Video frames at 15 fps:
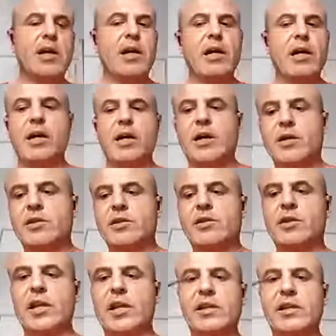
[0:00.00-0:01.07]
To
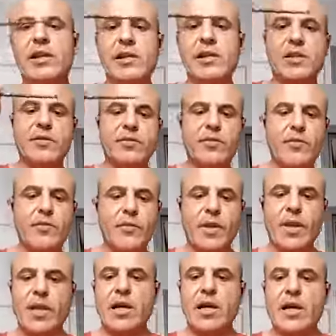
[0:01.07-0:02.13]
get this.
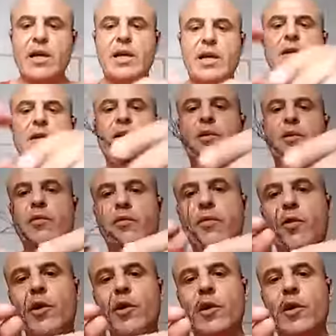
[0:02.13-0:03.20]
So
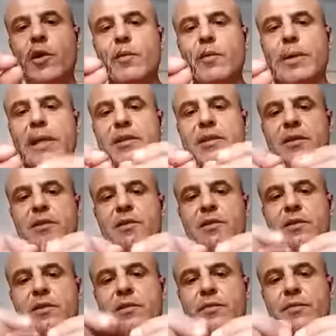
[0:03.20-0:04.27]
4
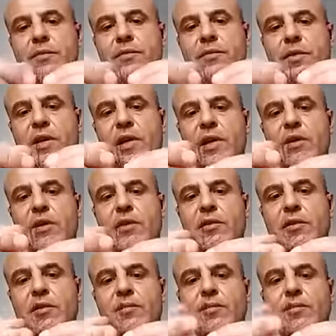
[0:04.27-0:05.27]
petals here, no?